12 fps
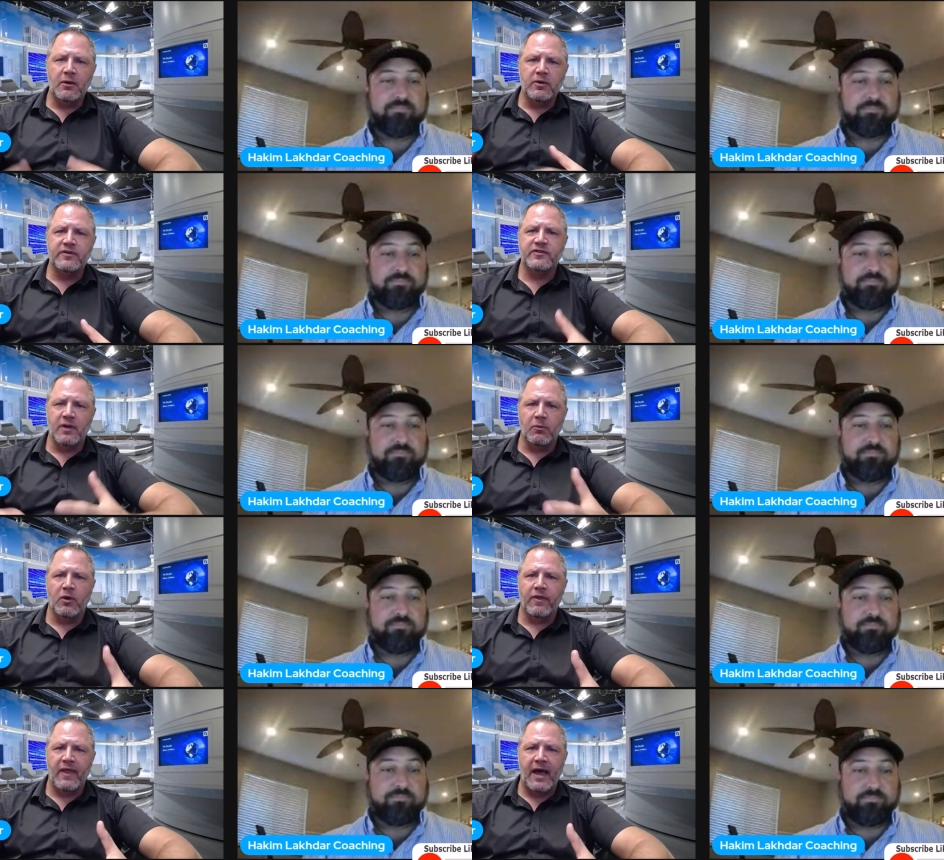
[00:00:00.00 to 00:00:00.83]
Speaker 1: with
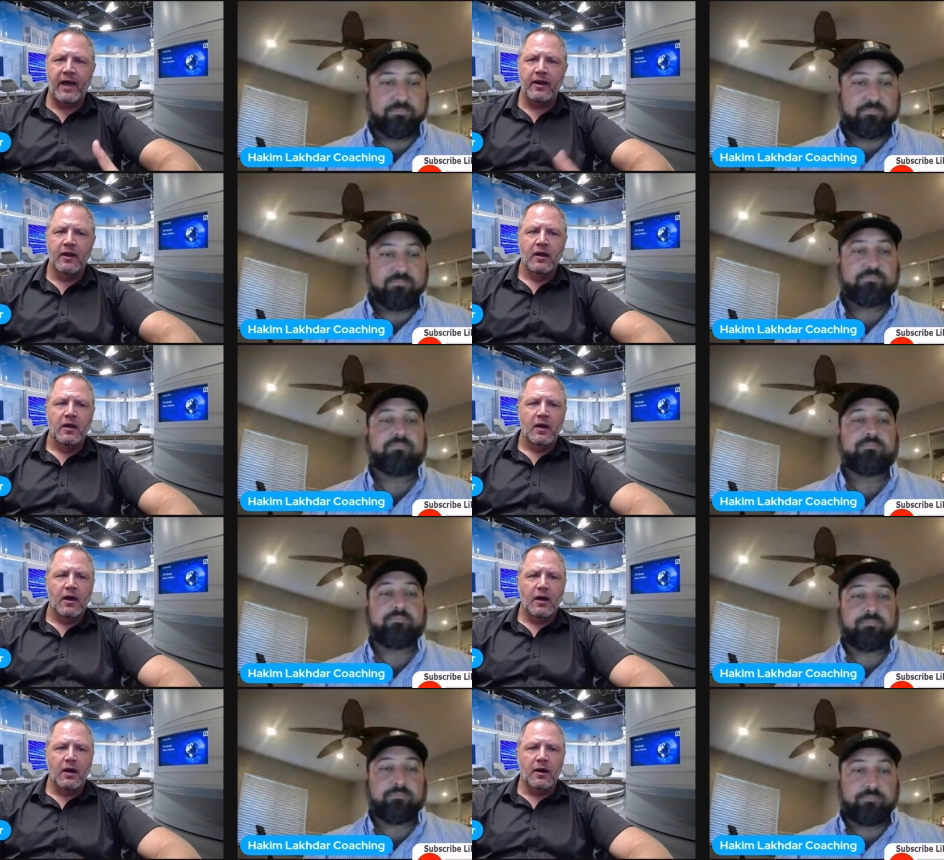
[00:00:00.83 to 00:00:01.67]
someone that
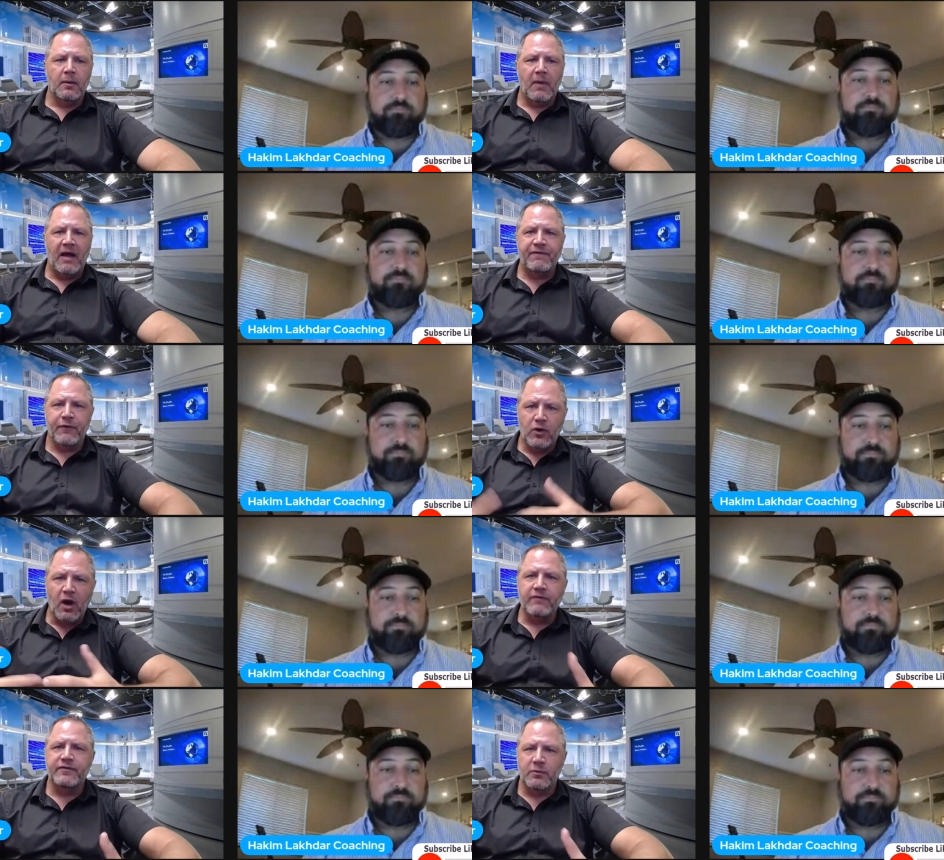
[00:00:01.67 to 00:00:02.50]
um, I feel
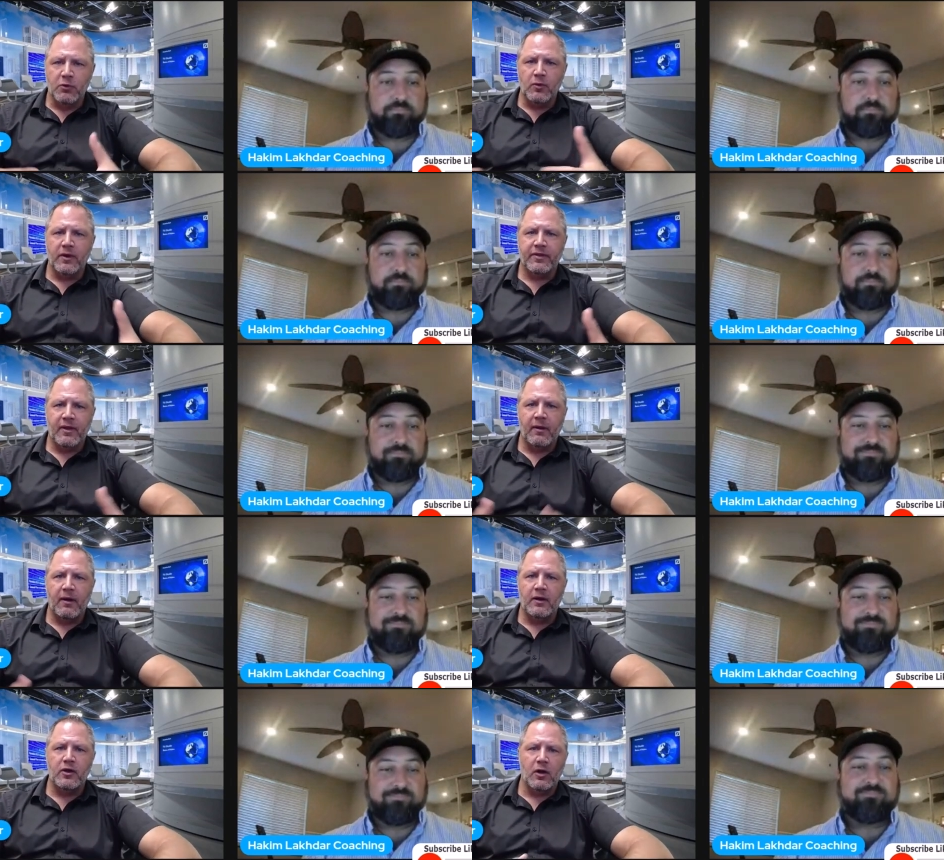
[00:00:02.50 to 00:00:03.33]
comfortable with. Uh,
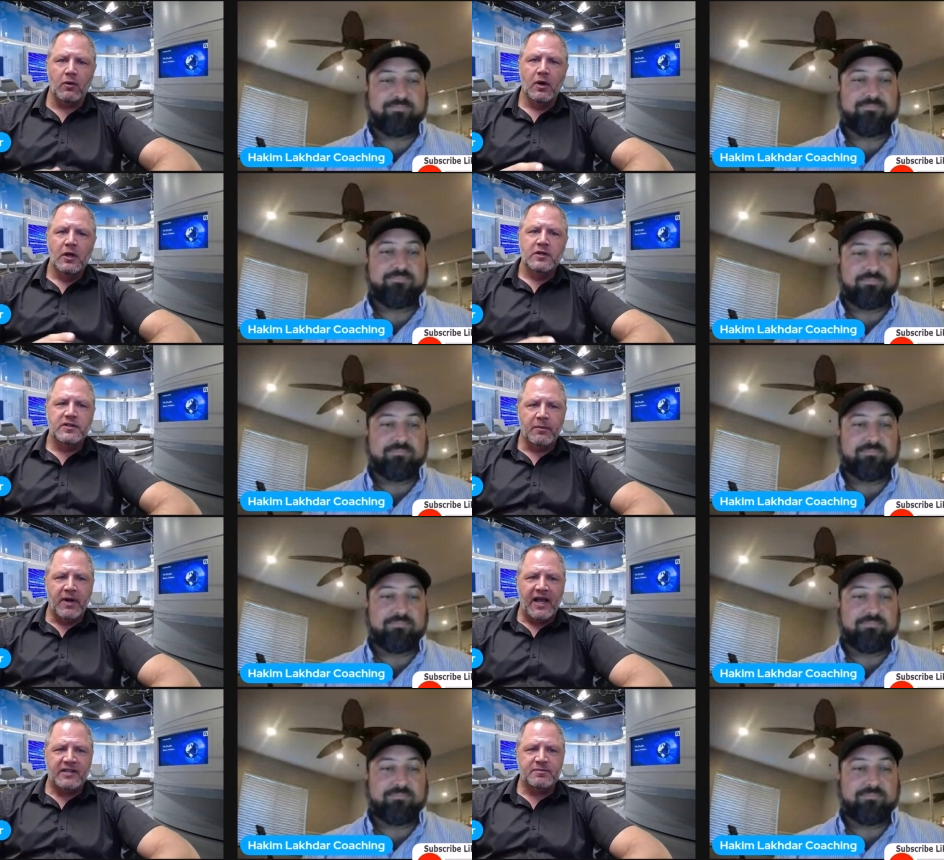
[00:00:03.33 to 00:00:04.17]
you know,
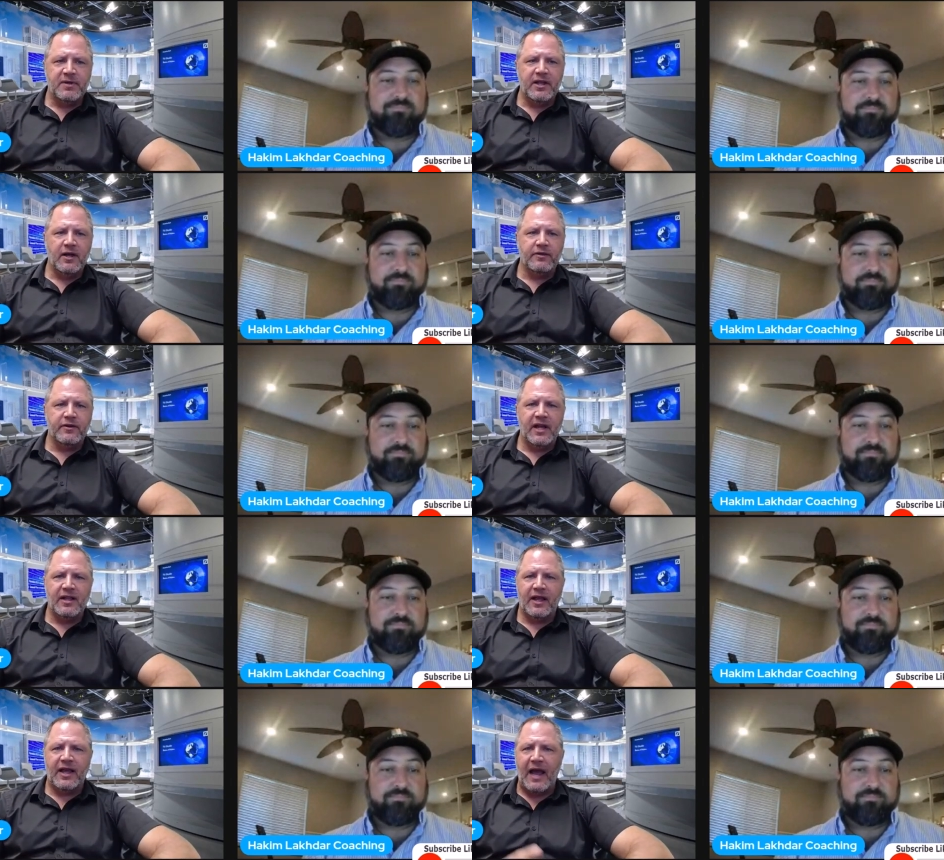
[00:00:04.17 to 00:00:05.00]
someone asked me the other
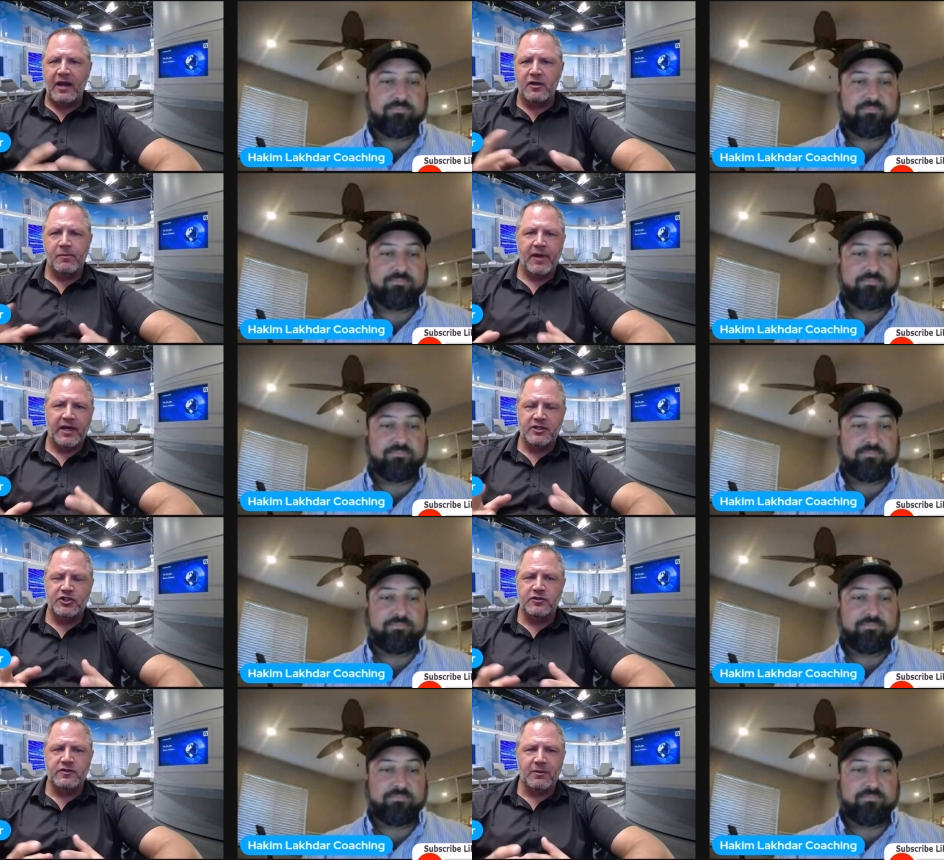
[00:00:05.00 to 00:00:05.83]
day, like, how do you pick and
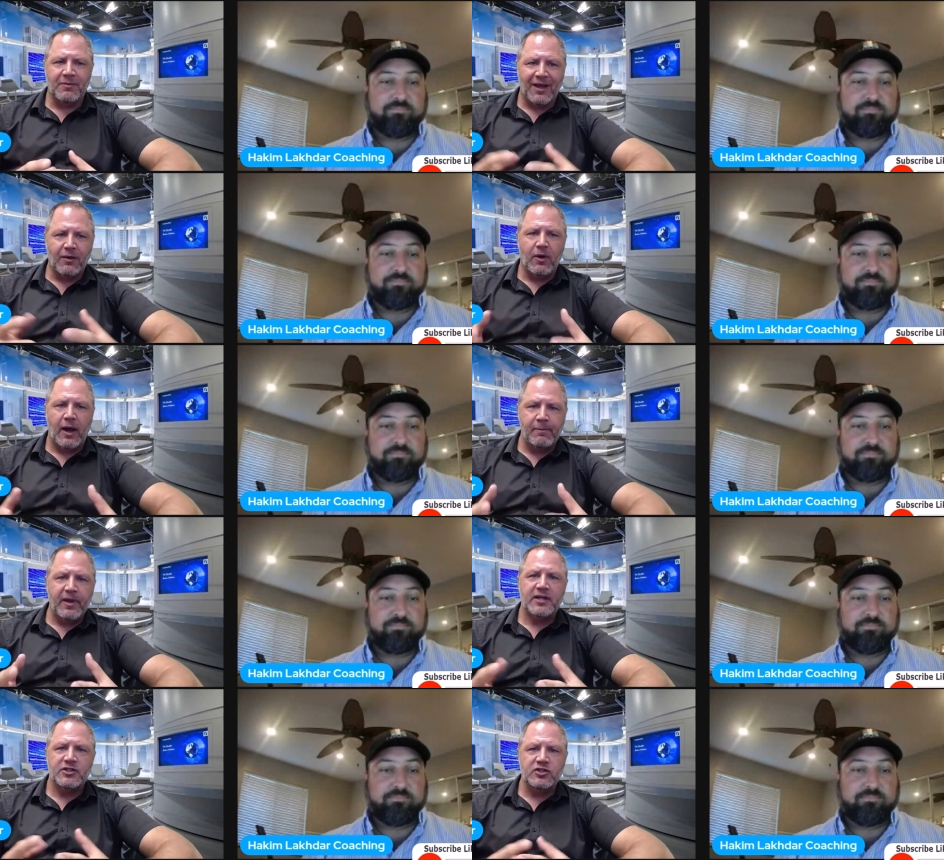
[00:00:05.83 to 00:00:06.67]
choose? I'm like, well, I
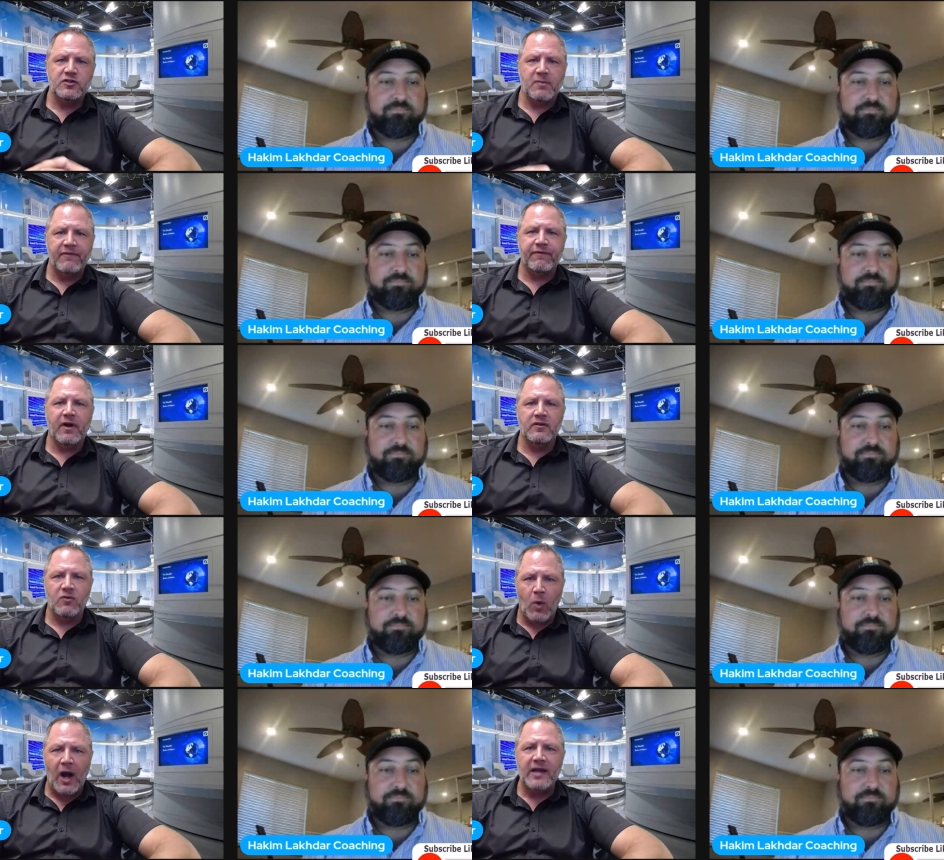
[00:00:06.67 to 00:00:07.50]
pick and choose my
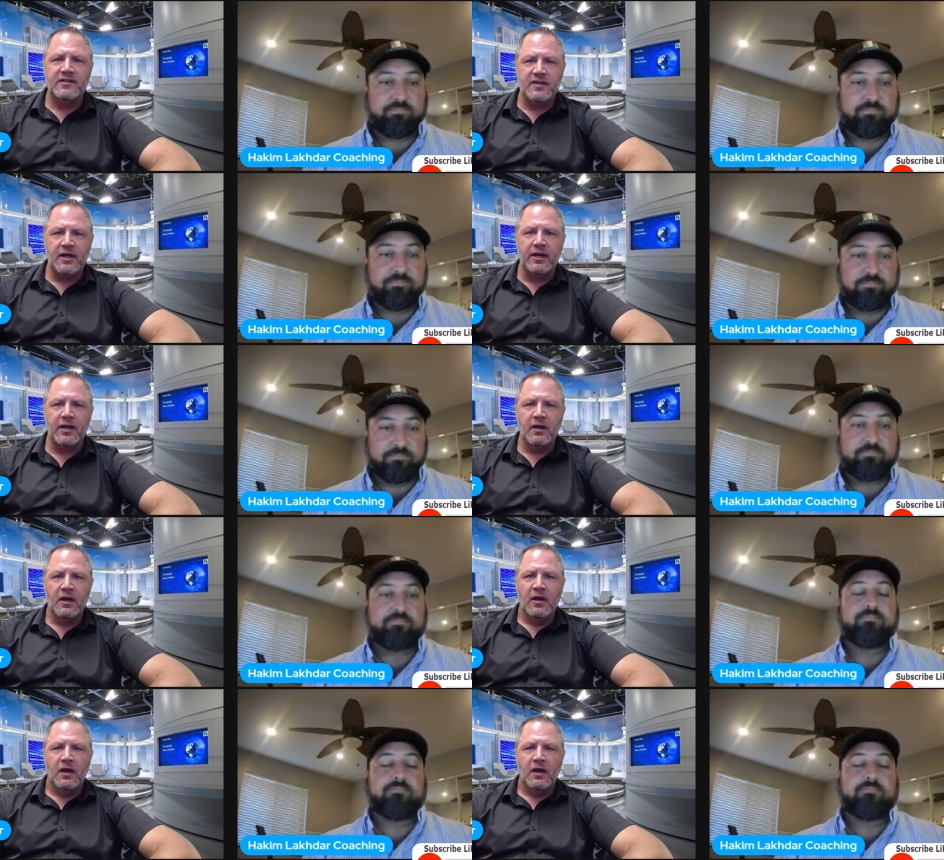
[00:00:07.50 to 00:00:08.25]
friends wisely.